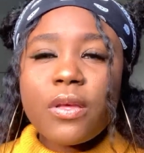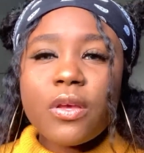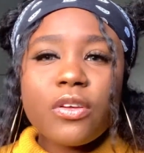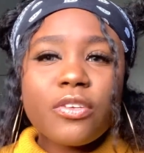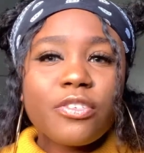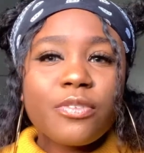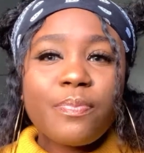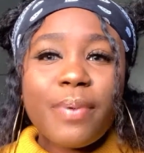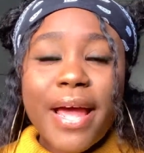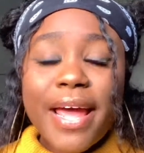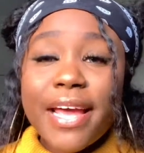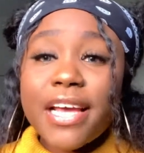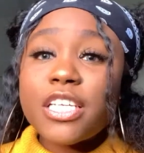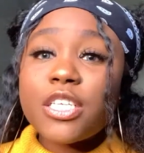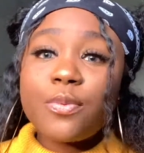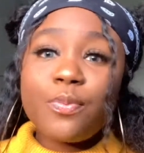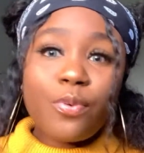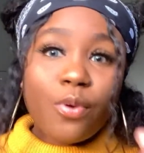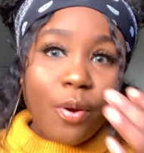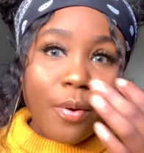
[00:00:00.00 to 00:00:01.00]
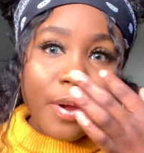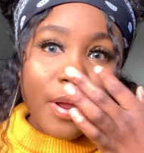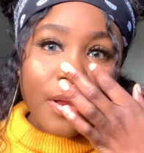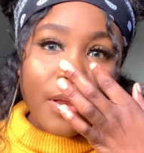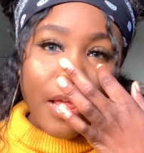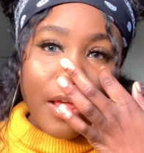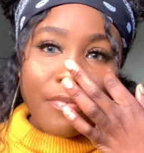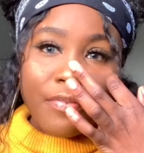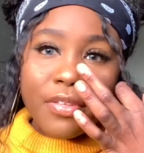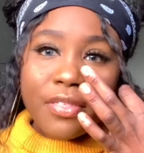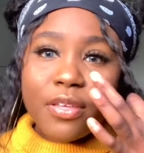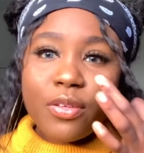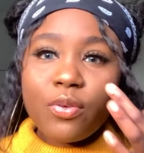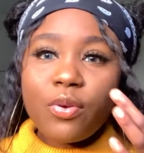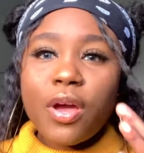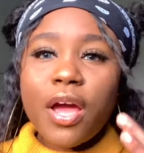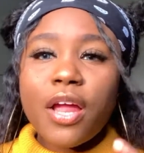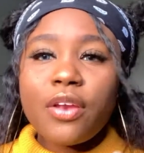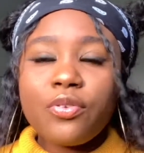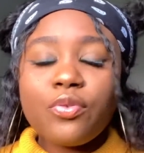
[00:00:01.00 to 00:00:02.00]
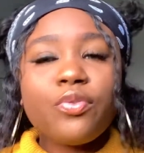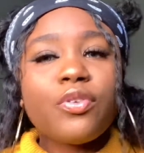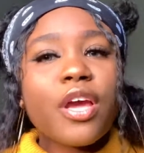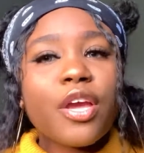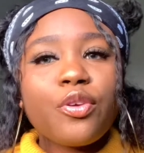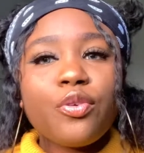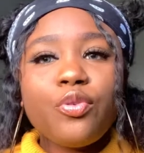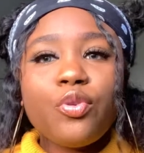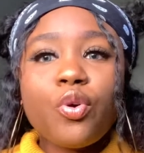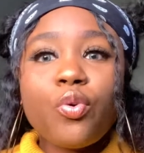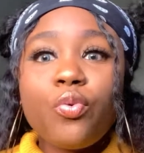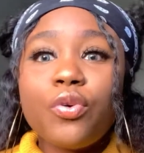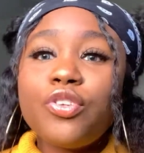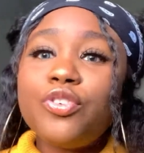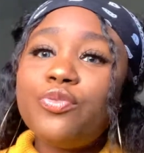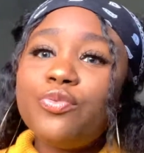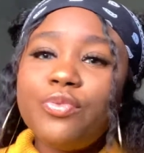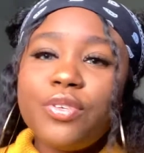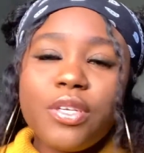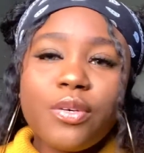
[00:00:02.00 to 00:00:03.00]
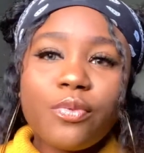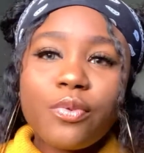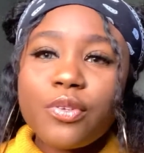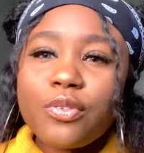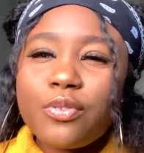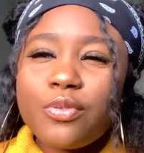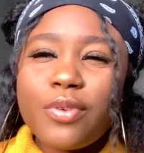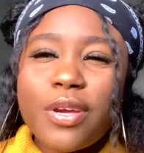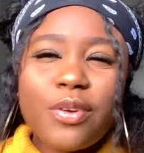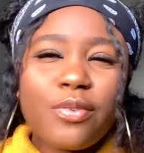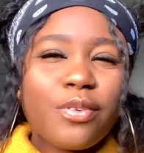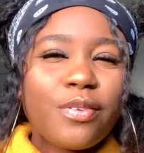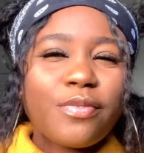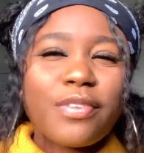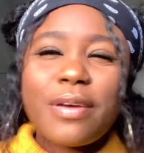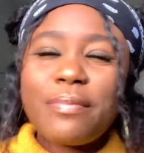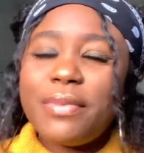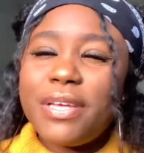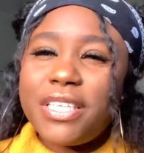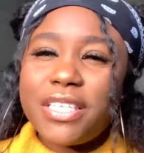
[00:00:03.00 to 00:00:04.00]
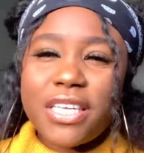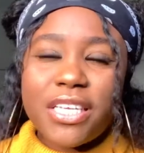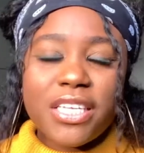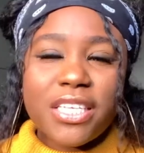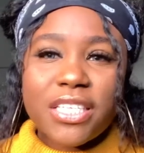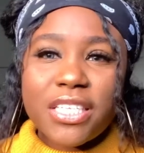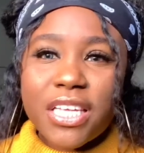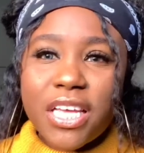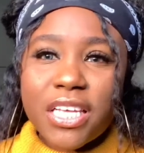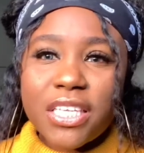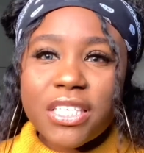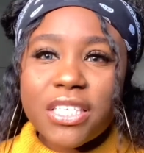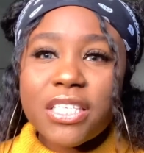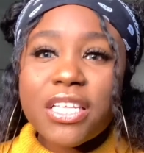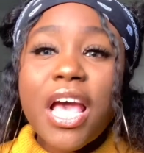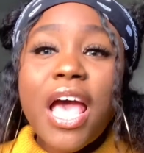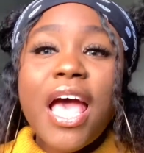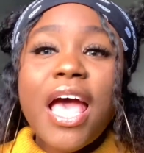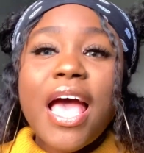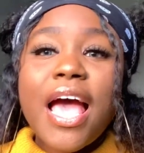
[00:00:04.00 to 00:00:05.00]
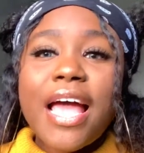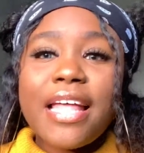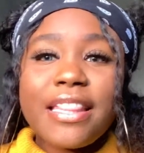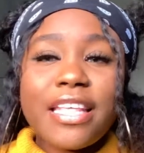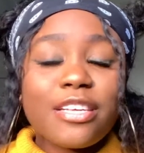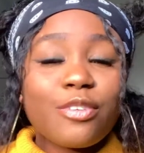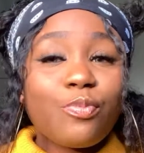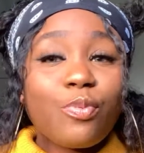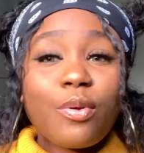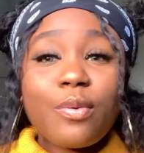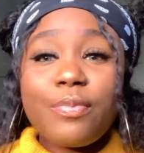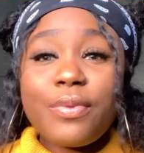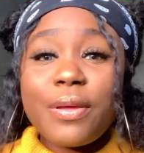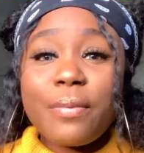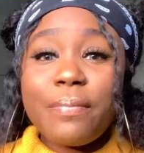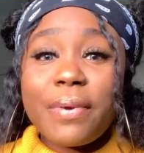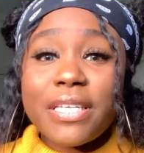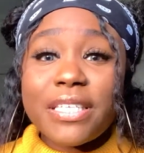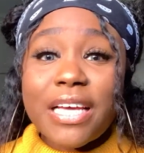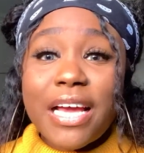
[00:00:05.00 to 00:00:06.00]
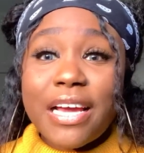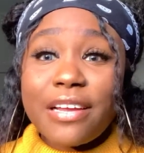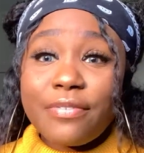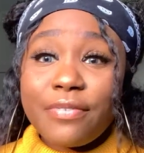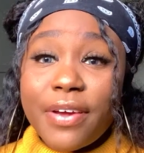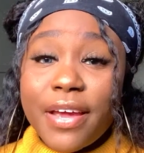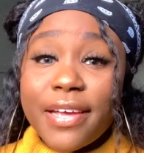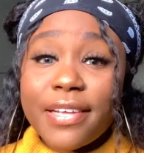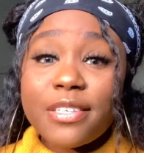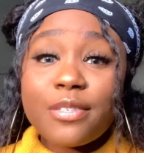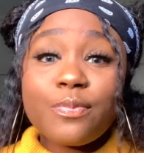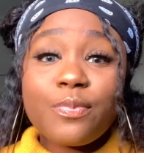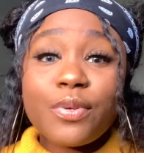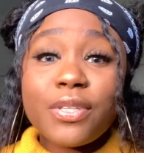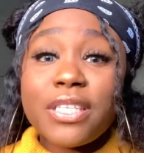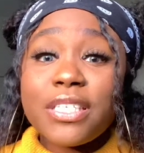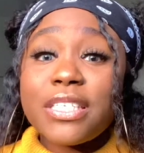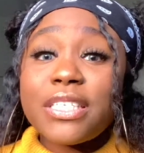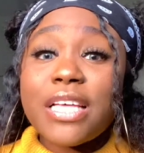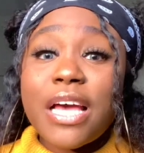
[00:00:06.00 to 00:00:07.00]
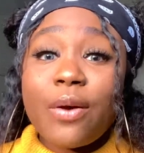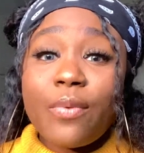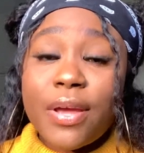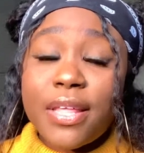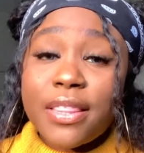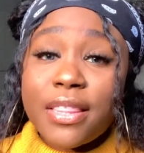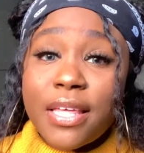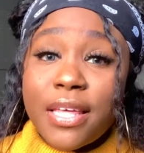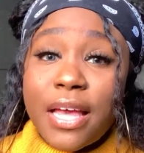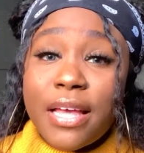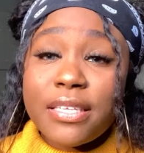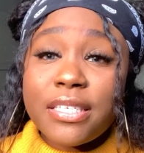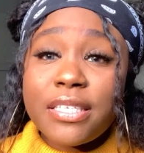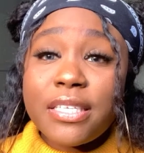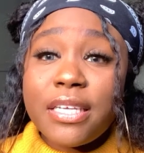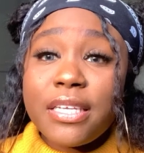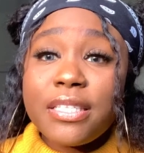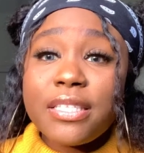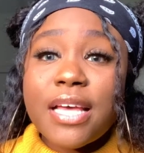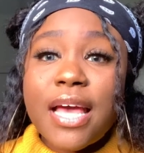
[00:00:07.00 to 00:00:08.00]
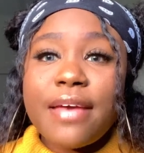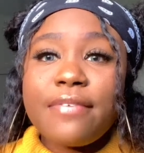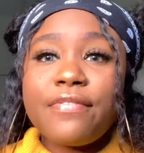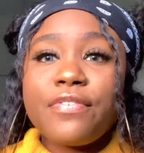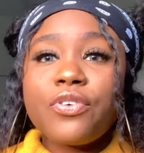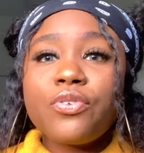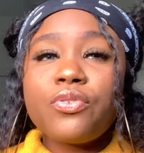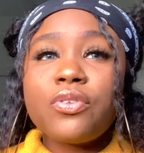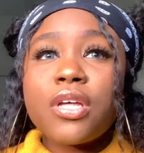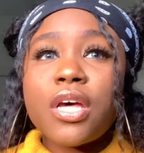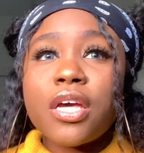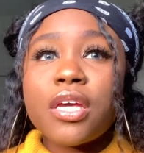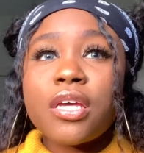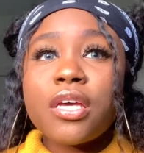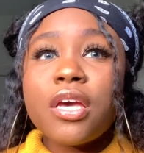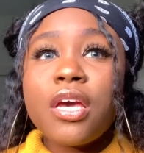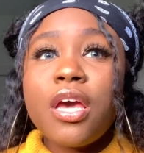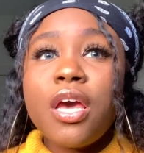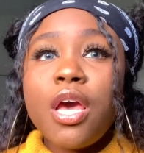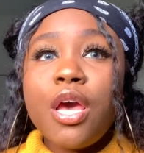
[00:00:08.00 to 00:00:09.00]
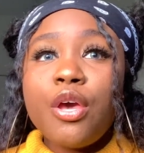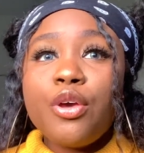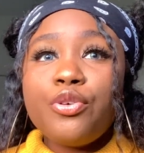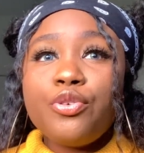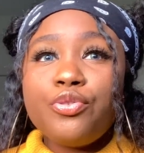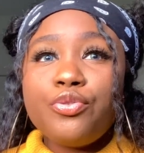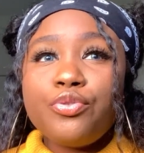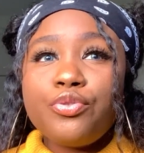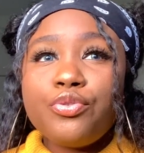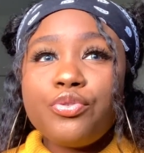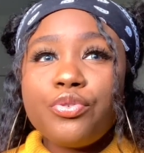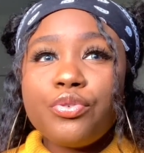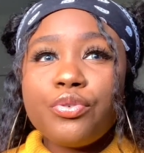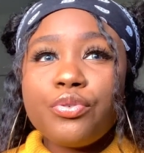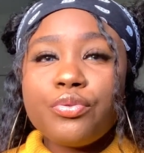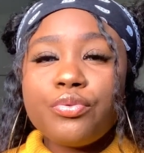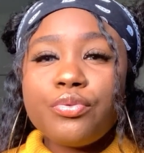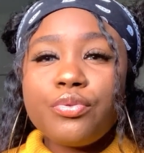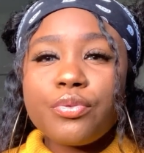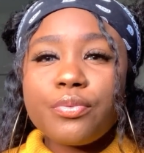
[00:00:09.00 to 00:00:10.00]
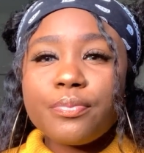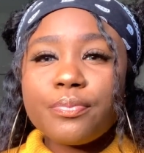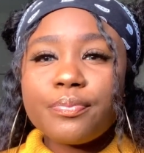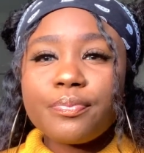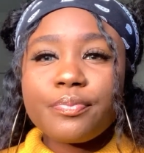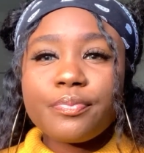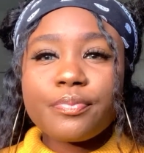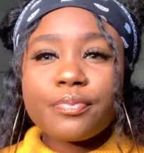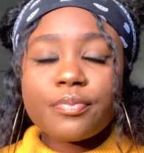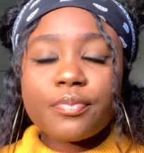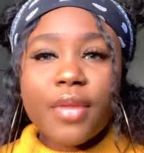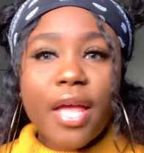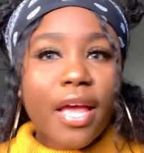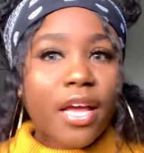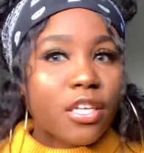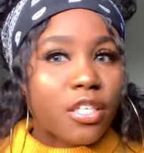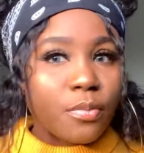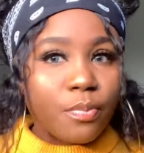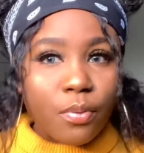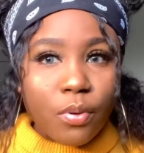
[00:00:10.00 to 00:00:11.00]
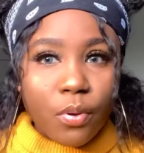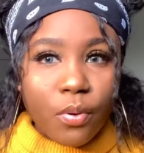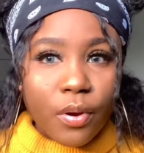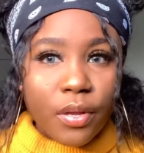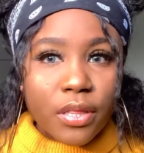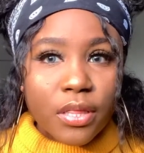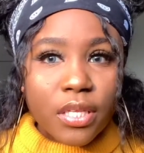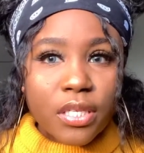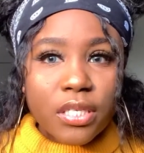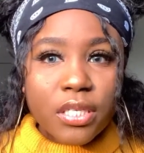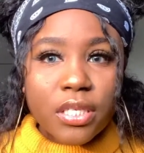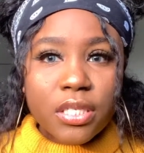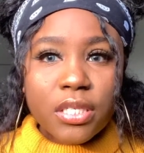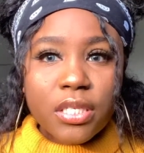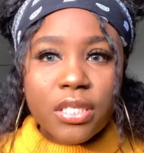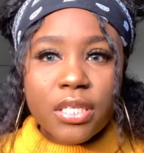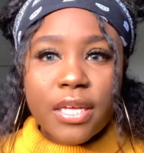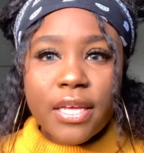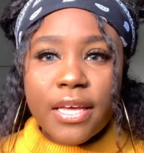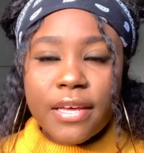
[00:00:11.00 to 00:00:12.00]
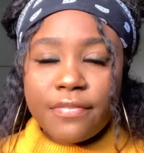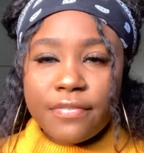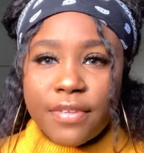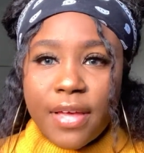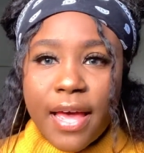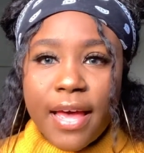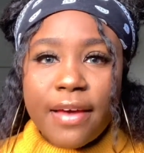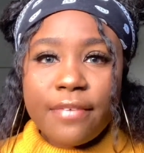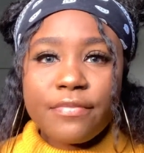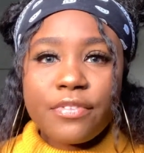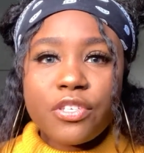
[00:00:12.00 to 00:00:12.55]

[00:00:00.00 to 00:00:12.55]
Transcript: Is by exploring everything you can do that you know what you really want to do. I don't know if that makes any sense. And there's probably a better advice, but this is how I see it. I feel like you should explore. This is the gifts I have.